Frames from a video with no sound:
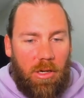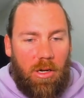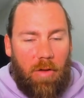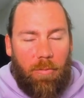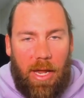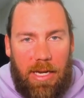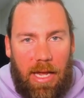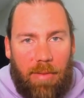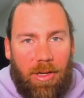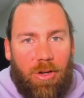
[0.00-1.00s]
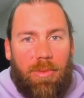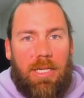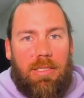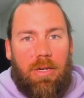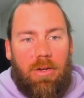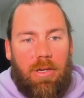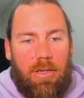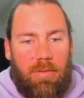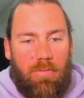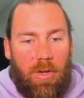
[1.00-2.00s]
I've played the game a little bit, so I
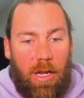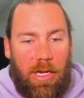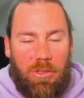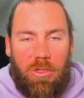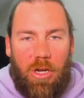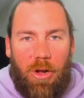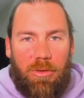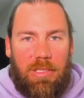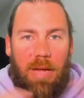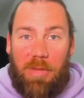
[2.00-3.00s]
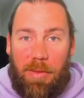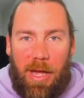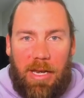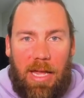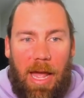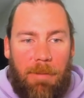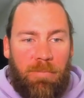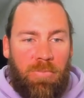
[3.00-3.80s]
feel like I do know something about the game.